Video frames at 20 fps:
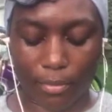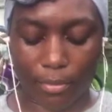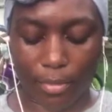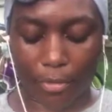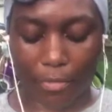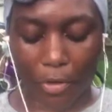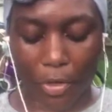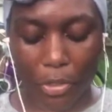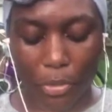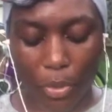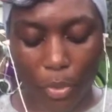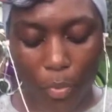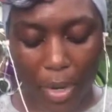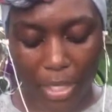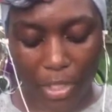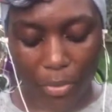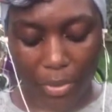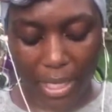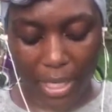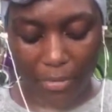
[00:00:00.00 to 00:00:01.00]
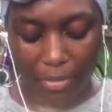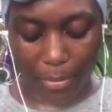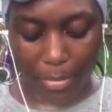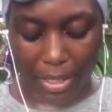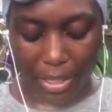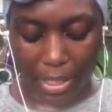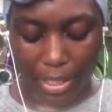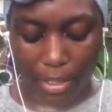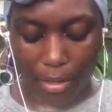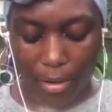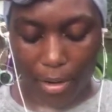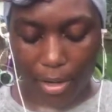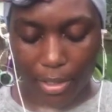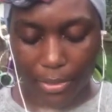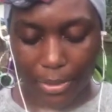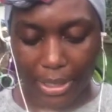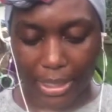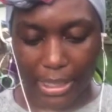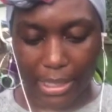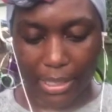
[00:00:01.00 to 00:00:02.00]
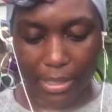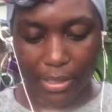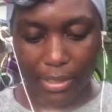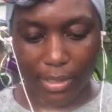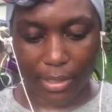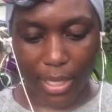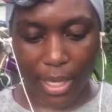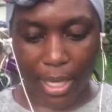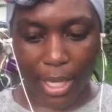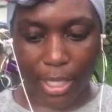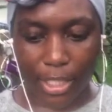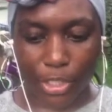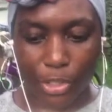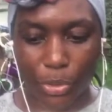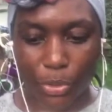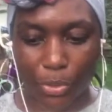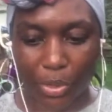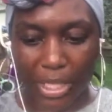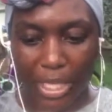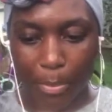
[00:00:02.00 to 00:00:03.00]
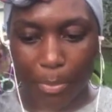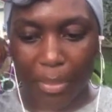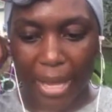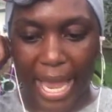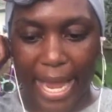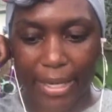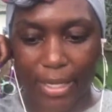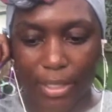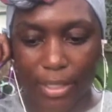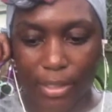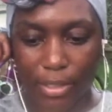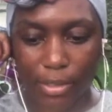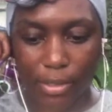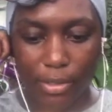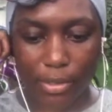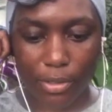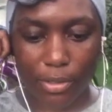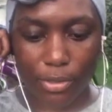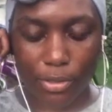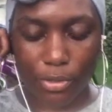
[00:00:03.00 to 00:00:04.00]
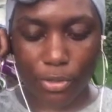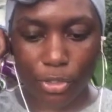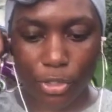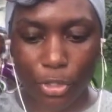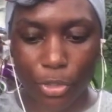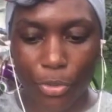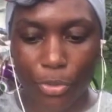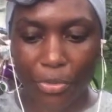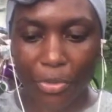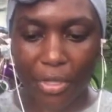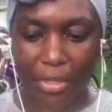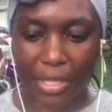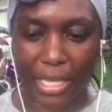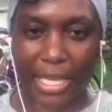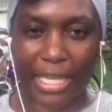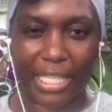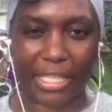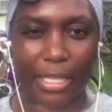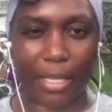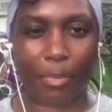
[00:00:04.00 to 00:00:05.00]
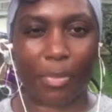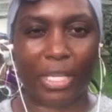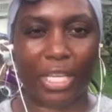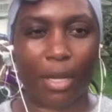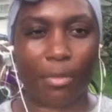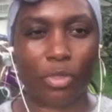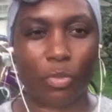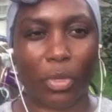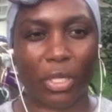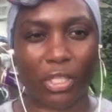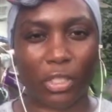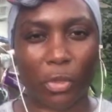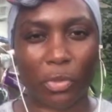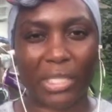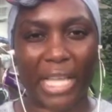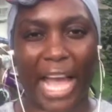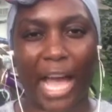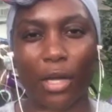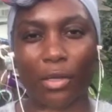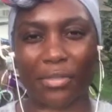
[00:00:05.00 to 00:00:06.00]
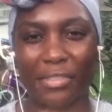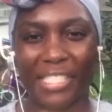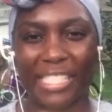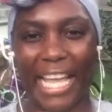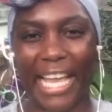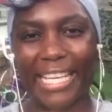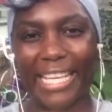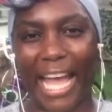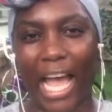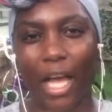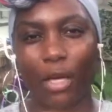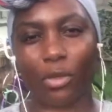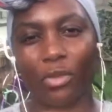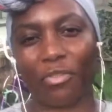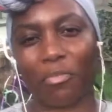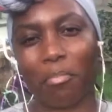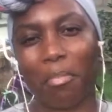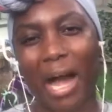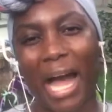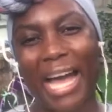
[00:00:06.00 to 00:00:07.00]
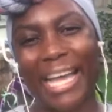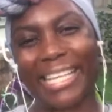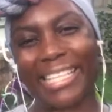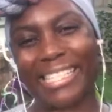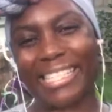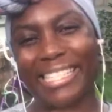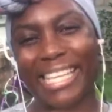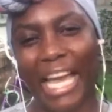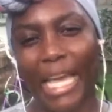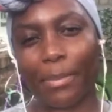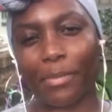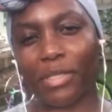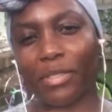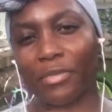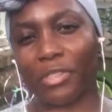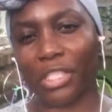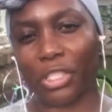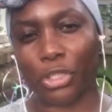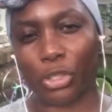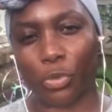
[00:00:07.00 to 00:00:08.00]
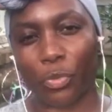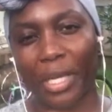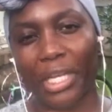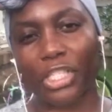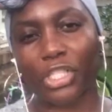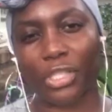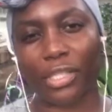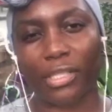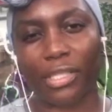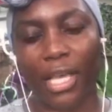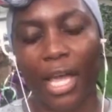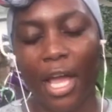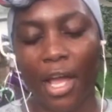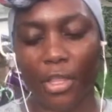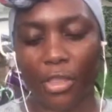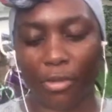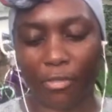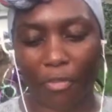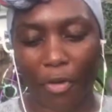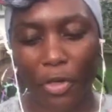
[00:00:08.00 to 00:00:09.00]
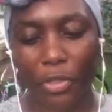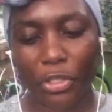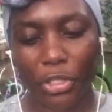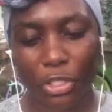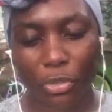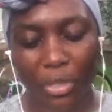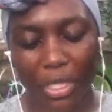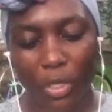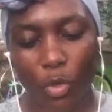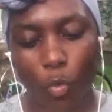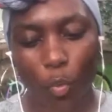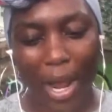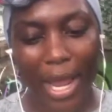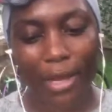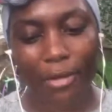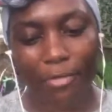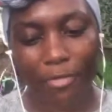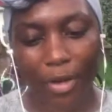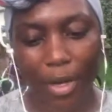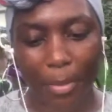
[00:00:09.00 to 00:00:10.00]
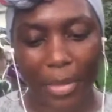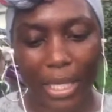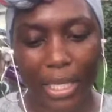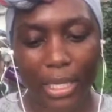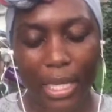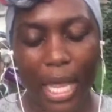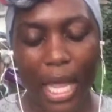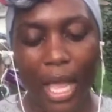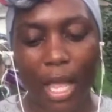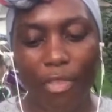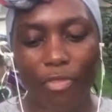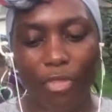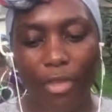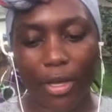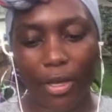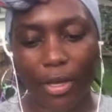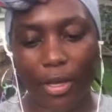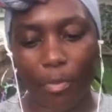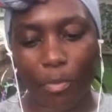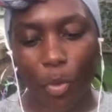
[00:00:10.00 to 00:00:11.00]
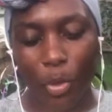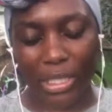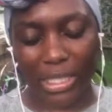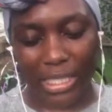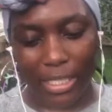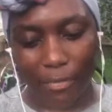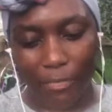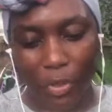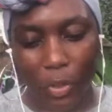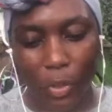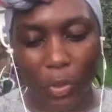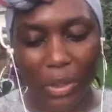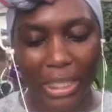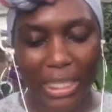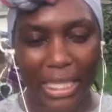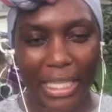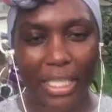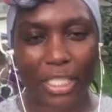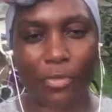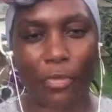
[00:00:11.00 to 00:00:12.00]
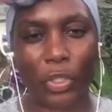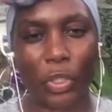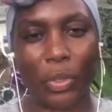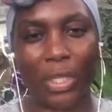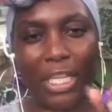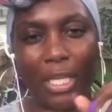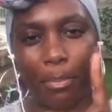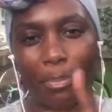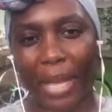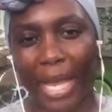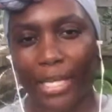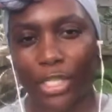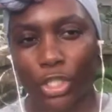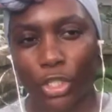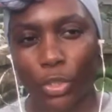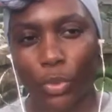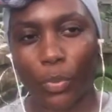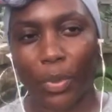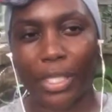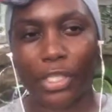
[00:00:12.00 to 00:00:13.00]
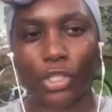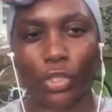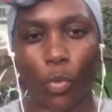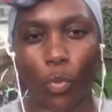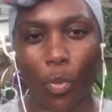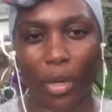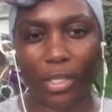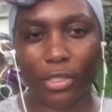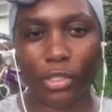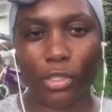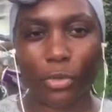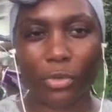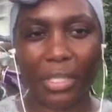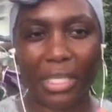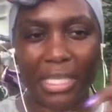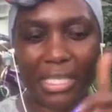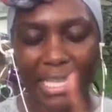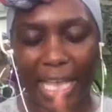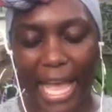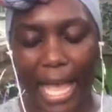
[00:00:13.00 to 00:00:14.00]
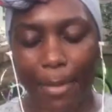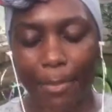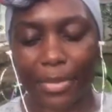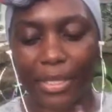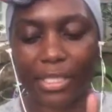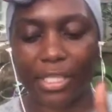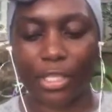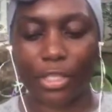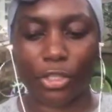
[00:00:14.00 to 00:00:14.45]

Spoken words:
The further away you get from a thing, the harder it is to get back to the thing. It becomes one of those out of sight, out of mind types of situations. The further you get away from it, the more difficult it is for you to get back to it. So one or two things happens.